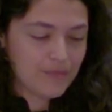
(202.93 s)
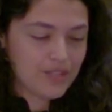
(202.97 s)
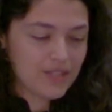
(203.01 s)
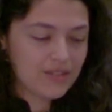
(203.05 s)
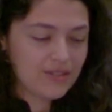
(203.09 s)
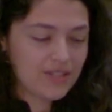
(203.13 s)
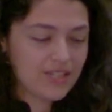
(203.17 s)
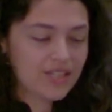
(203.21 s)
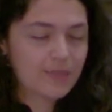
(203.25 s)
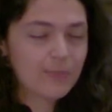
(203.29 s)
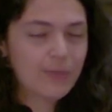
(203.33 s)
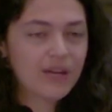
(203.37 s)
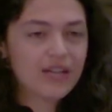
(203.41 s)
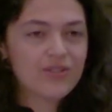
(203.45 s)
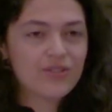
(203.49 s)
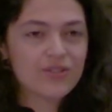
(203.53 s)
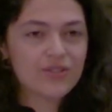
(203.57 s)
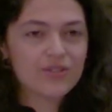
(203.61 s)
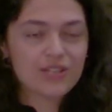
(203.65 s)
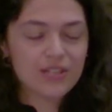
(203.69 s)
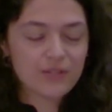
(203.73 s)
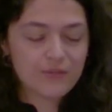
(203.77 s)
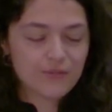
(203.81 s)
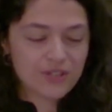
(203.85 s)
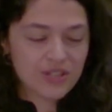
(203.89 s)
Despite their
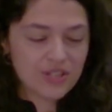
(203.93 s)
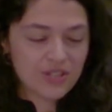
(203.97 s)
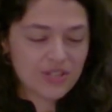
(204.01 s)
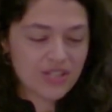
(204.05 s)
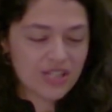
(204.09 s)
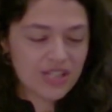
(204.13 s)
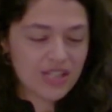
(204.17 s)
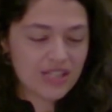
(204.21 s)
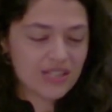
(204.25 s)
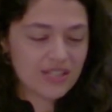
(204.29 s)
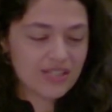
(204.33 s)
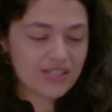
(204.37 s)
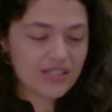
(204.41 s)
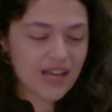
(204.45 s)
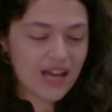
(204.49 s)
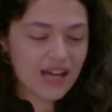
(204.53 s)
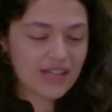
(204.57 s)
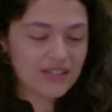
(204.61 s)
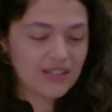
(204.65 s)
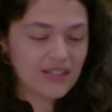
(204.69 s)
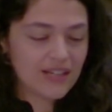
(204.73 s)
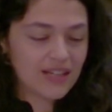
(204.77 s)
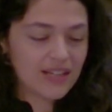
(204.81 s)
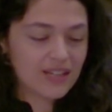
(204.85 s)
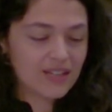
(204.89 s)
differences,
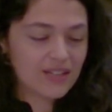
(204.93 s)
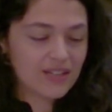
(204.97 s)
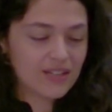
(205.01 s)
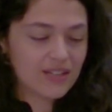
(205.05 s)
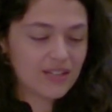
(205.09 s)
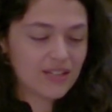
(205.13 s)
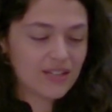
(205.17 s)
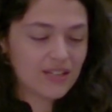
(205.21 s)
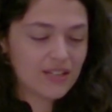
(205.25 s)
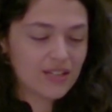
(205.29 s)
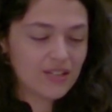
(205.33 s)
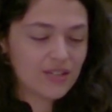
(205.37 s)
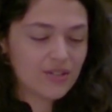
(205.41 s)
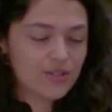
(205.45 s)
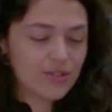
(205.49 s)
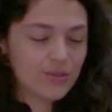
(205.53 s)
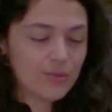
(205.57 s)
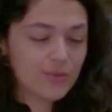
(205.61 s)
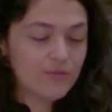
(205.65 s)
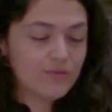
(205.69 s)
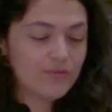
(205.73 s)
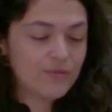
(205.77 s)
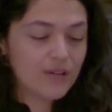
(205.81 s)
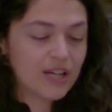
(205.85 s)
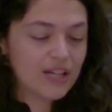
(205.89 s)
I'd like to
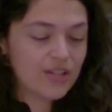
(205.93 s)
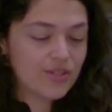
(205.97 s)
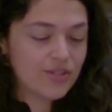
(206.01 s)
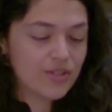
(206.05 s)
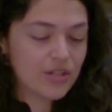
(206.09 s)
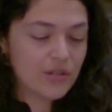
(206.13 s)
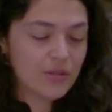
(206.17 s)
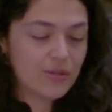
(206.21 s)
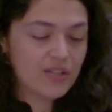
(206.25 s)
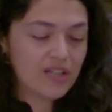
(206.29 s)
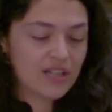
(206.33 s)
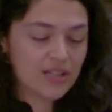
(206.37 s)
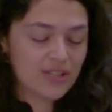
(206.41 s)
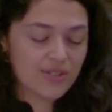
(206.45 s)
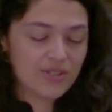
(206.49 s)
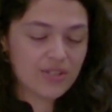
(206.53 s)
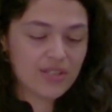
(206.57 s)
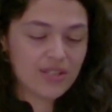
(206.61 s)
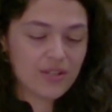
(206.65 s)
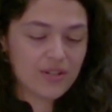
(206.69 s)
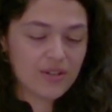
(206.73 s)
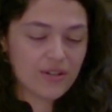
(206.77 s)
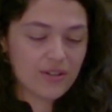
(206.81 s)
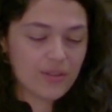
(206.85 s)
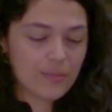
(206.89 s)
invite you to
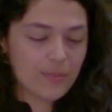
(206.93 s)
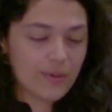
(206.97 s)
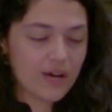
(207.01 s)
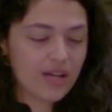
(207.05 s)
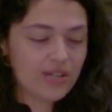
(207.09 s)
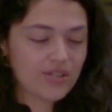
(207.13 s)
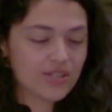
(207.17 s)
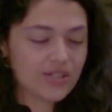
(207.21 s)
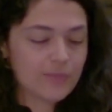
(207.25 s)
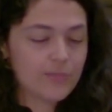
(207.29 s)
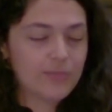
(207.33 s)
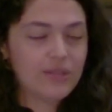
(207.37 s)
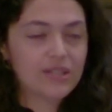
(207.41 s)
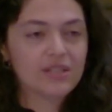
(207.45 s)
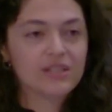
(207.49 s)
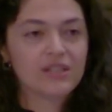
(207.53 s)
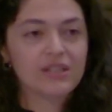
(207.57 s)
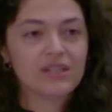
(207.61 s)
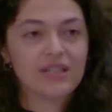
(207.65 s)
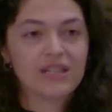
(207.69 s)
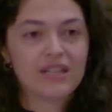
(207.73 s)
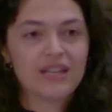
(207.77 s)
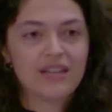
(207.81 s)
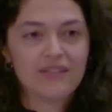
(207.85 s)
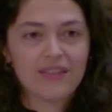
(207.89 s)
consider the
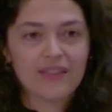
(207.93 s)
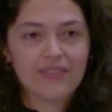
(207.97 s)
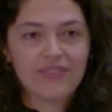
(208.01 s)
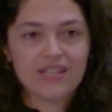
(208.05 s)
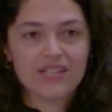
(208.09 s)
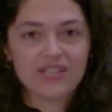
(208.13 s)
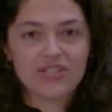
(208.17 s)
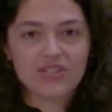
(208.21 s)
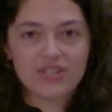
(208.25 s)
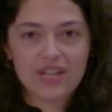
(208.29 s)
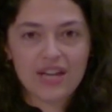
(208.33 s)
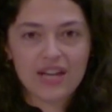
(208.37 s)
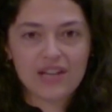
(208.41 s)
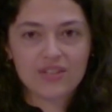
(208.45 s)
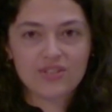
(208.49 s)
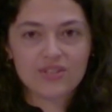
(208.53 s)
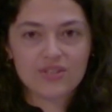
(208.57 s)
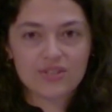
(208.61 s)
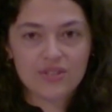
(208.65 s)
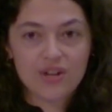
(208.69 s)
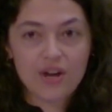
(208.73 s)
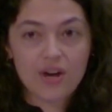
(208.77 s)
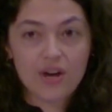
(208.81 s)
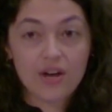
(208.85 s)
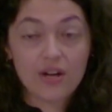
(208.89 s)
possibility that these
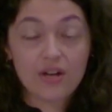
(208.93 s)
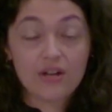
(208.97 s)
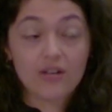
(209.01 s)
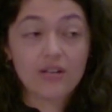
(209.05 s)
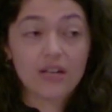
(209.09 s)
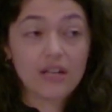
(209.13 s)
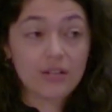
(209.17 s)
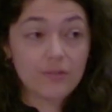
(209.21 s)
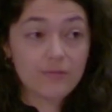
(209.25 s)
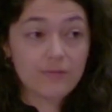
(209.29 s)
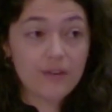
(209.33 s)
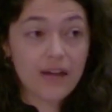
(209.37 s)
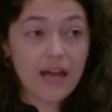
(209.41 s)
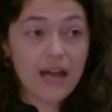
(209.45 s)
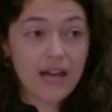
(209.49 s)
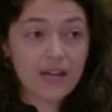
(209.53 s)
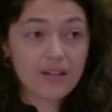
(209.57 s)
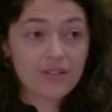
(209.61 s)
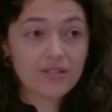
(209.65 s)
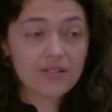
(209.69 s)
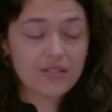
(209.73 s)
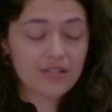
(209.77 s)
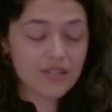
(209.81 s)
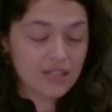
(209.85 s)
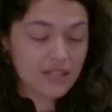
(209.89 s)
texts are, in
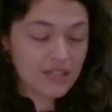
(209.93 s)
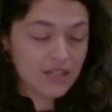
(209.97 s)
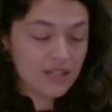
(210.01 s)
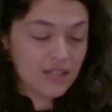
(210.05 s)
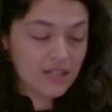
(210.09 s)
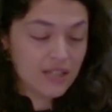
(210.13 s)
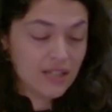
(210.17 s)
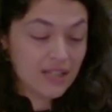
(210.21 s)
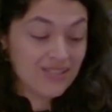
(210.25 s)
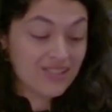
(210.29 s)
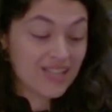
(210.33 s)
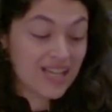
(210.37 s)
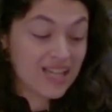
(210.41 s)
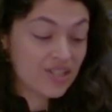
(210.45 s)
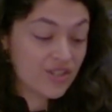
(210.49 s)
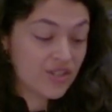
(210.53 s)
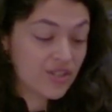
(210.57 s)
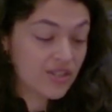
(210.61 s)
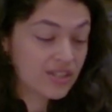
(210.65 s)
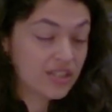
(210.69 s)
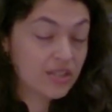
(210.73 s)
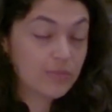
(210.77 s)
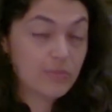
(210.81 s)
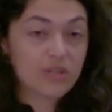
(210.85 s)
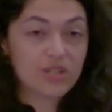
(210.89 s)
fact,
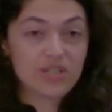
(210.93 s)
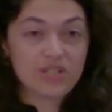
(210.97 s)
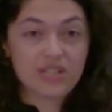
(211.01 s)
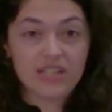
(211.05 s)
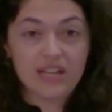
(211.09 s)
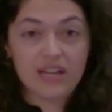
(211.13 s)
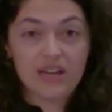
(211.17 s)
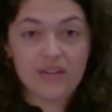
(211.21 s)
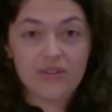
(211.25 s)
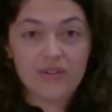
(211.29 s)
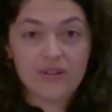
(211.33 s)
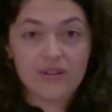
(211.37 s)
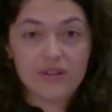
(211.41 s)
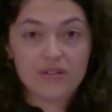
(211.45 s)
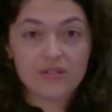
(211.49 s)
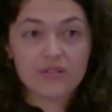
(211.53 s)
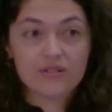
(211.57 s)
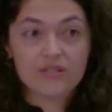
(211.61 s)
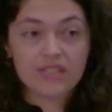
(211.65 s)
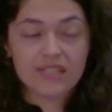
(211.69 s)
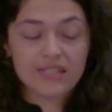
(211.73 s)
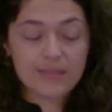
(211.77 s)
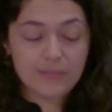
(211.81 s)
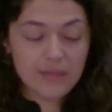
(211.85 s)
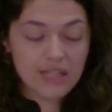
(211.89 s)
intentionally put together,
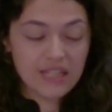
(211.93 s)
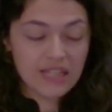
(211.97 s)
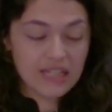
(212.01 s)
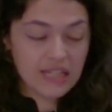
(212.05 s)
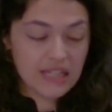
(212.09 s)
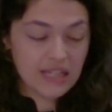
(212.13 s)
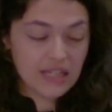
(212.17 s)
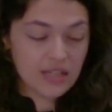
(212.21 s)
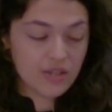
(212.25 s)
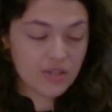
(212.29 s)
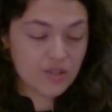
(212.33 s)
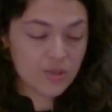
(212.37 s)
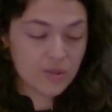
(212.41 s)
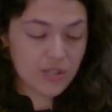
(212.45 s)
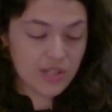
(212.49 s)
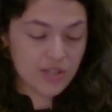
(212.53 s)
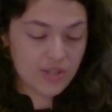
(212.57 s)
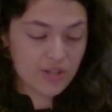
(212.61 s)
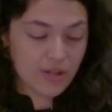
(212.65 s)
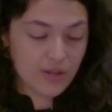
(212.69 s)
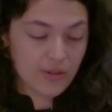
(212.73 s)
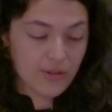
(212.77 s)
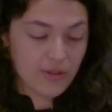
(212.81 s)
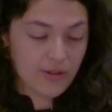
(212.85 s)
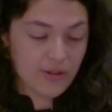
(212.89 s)
speaking to
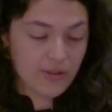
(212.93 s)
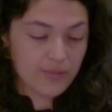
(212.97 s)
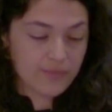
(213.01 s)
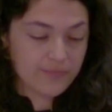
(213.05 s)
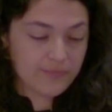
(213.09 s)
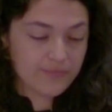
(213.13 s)
each other.